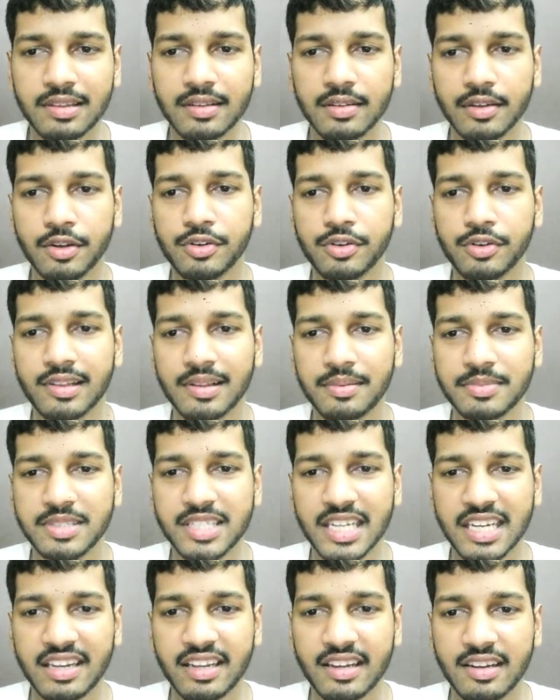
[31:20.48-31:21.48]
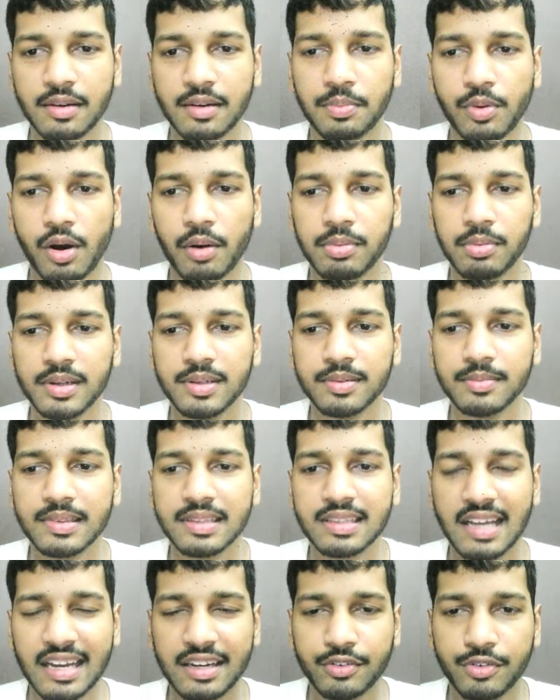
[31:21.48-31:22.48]
due to some technical problems,
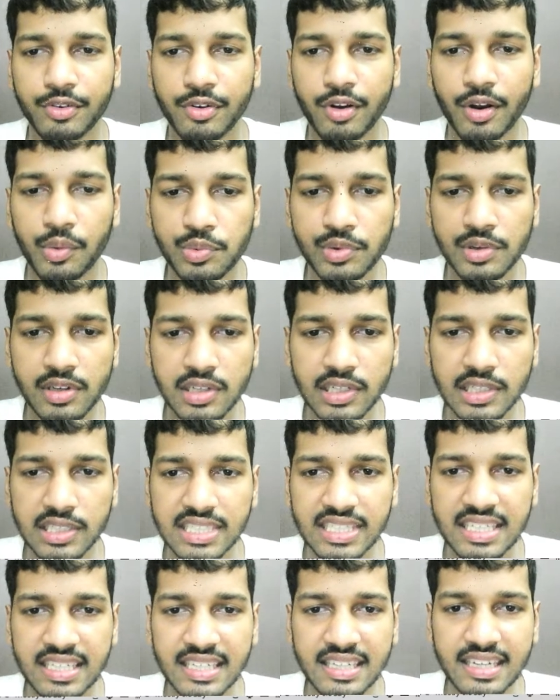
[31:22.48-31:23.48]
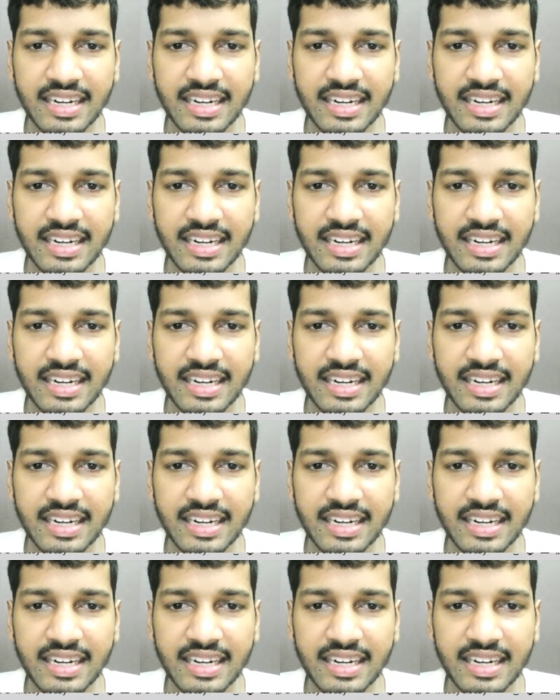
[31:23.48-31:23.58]
I could not get